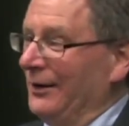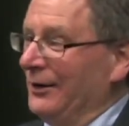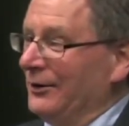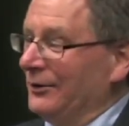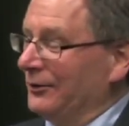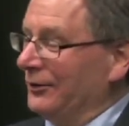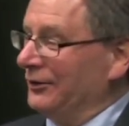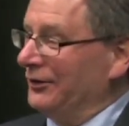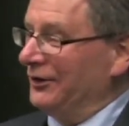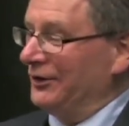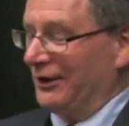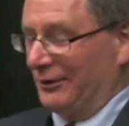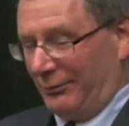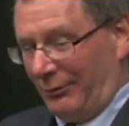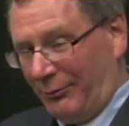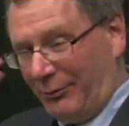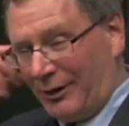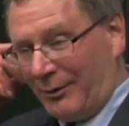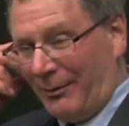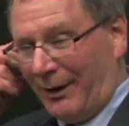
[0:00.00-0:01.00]
So she says, "Well,
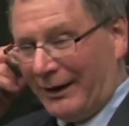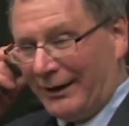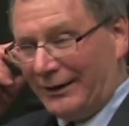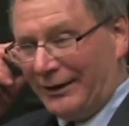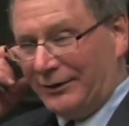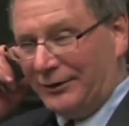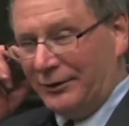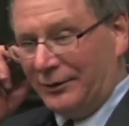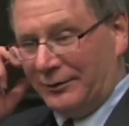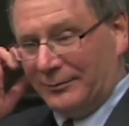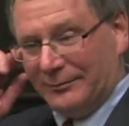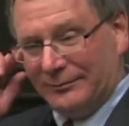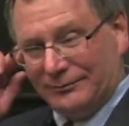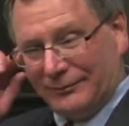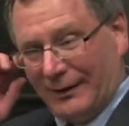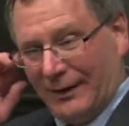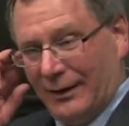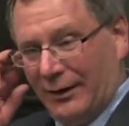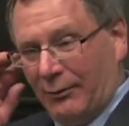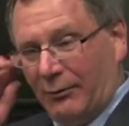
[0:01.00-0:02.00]
what am I going to do?"
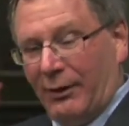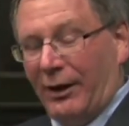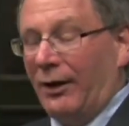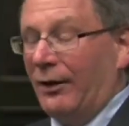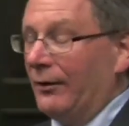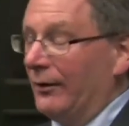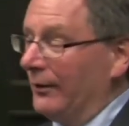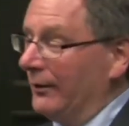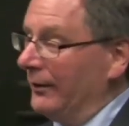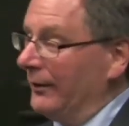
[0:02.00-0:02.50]
Well,